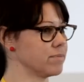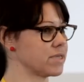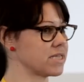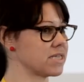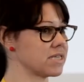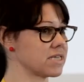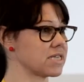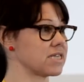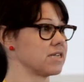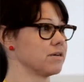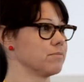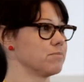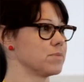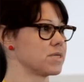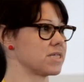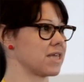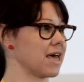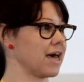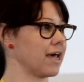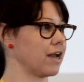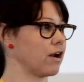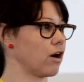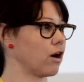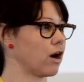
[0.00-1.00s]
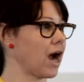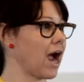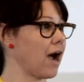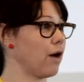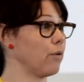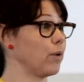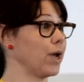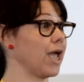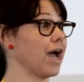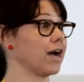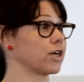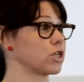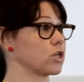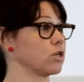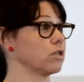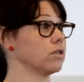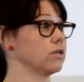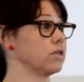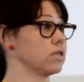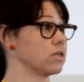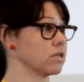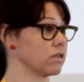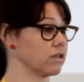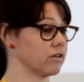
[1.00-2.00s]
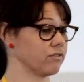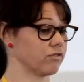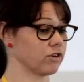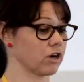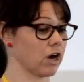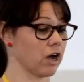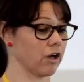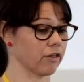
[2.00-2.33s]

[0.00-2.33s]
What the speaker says: systems that are how we actually deliver